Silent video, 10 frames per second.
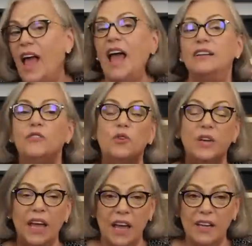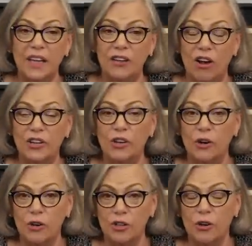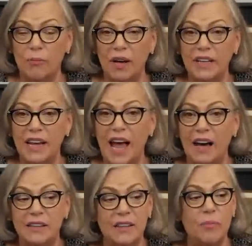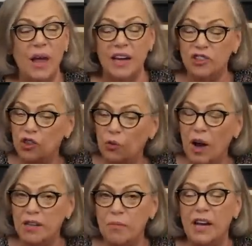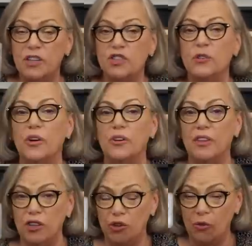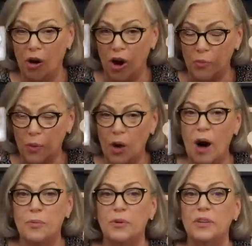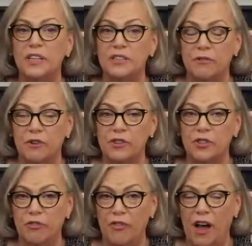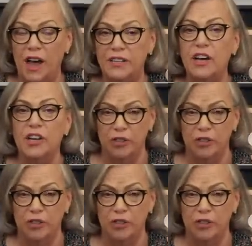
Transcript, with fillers: And if you can't get all your, your money out of the banks, you want to make sure that you are properly diversified